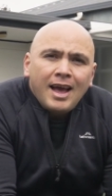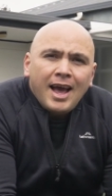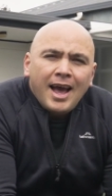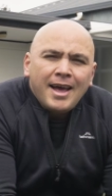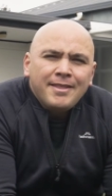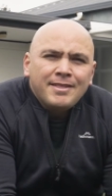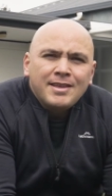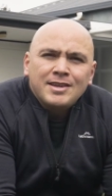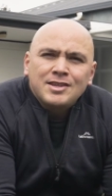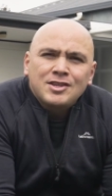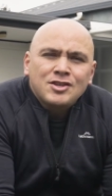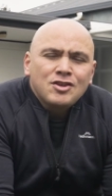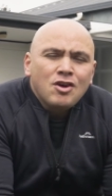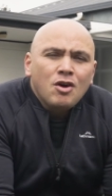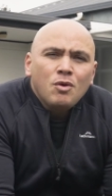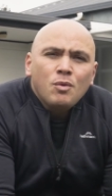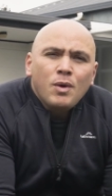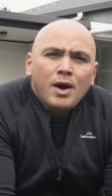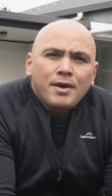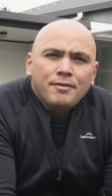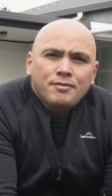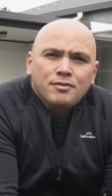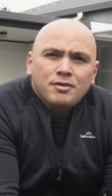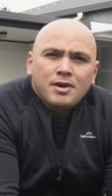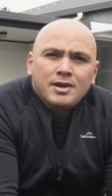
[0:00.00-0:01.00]
and there's no
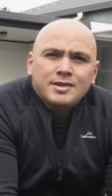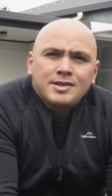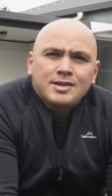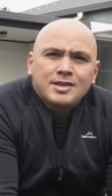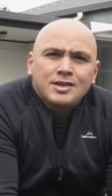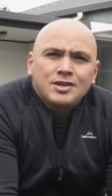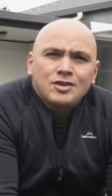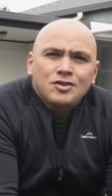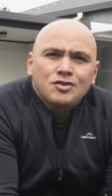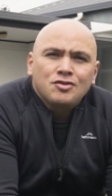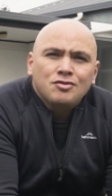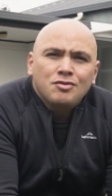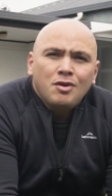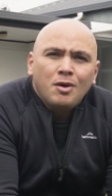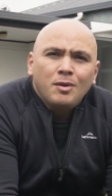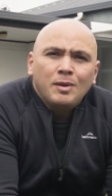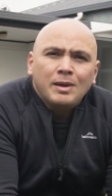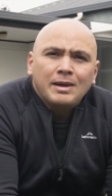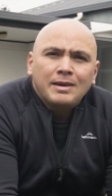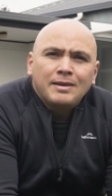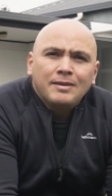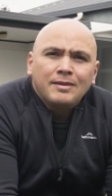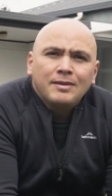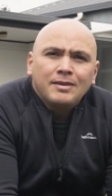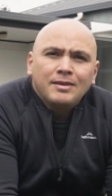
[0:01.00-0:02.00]
way for us to control
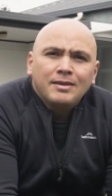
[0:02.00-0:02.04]
it.